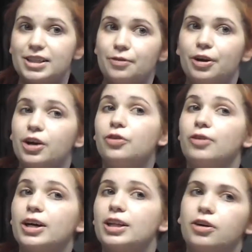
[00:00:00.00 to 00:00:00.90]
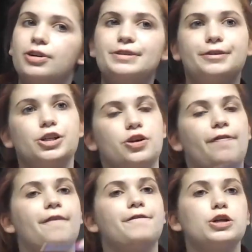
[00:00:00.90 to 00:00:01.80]
and we're quickly going to finish off
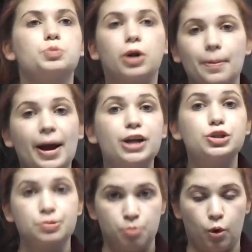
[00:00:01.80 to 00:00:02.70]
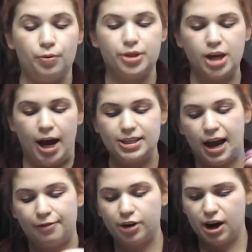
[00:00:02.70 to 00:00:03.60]
the first. We'll come back and do more with the eyes
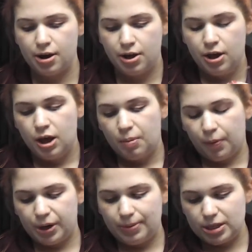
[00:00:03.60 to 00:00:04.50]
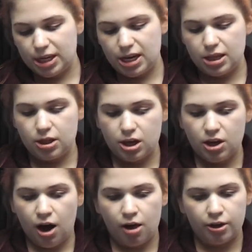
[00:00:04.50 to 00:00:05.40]
after. But we're going to be taking the
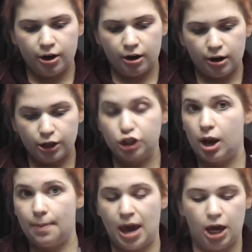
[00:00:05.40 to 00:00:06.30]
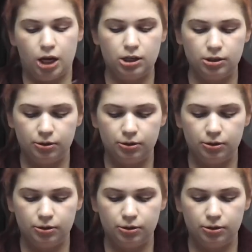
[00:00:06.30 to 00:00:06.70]
color Champagne.